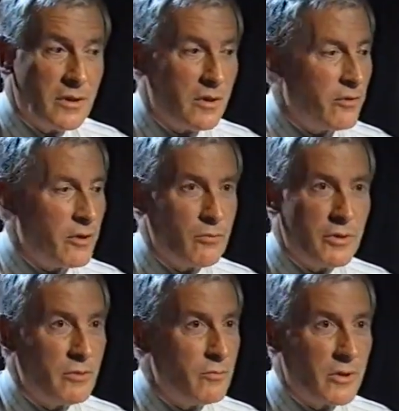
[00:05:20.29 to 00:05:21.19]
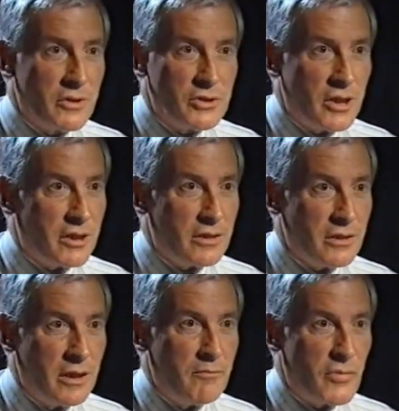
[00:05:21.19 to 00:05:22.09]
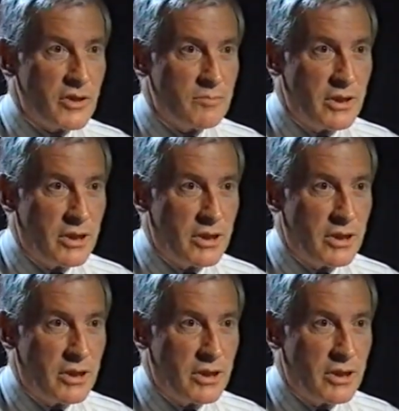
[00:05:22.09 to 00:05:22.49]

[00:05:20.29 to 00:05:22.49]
Oh, no, we don't want a cheque. It must be